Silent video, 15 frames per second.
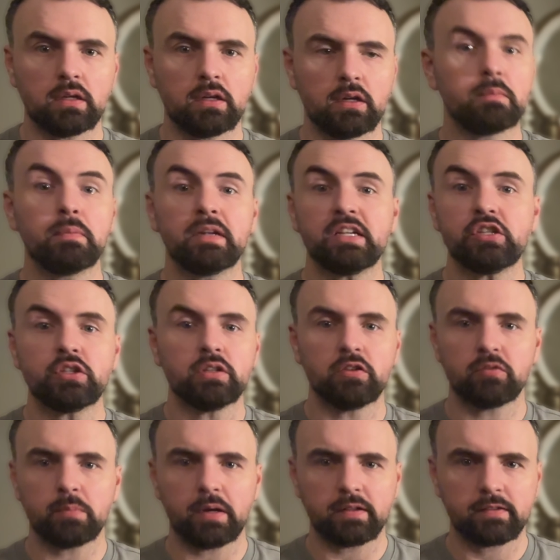a
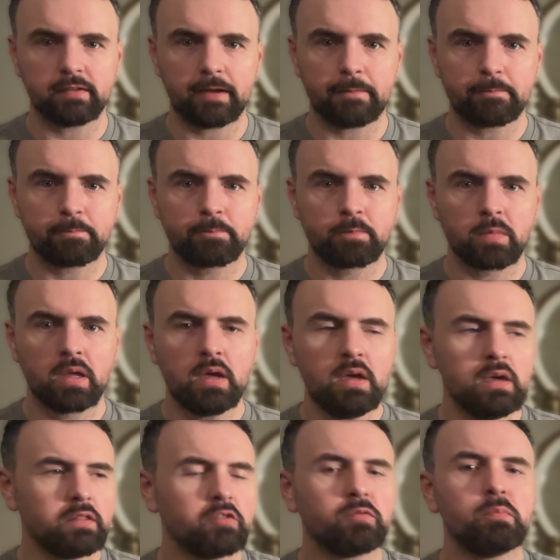completionist mindset.
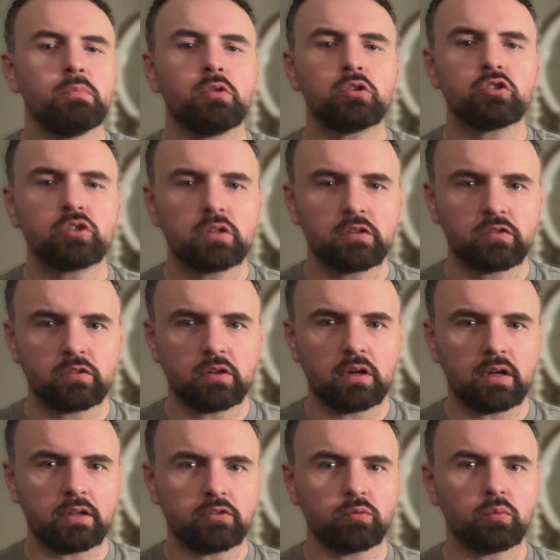This modular
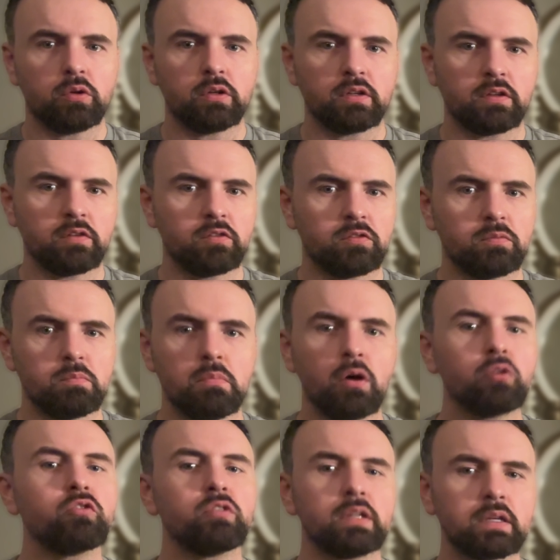style is what is
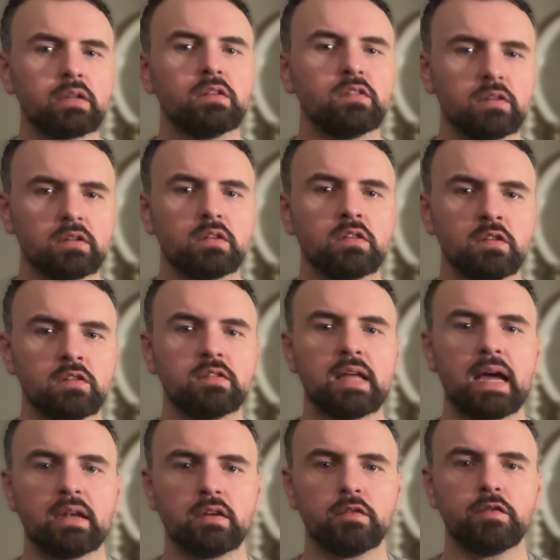mostly considered the
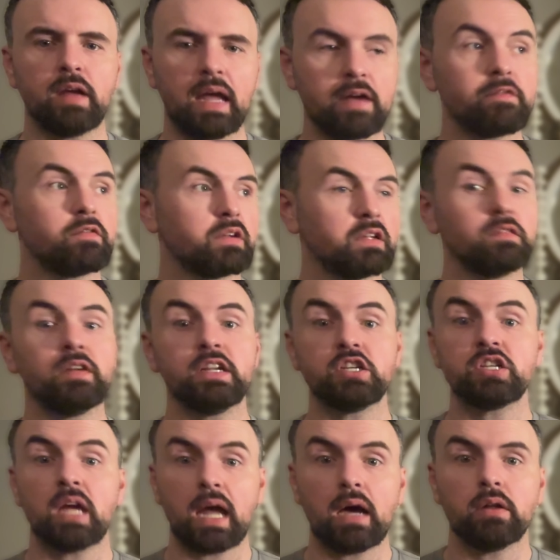standard for every
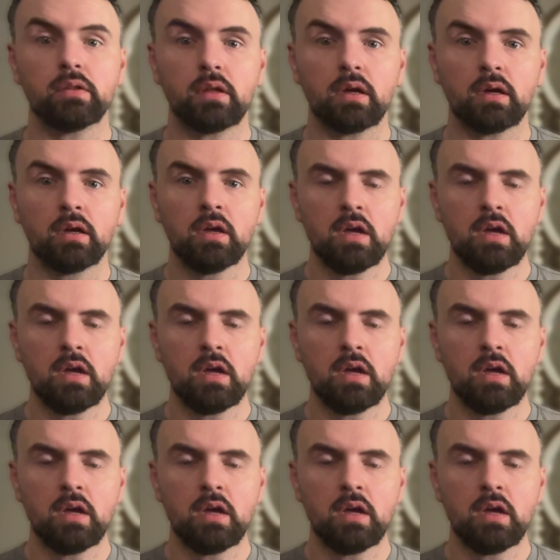adventure out there.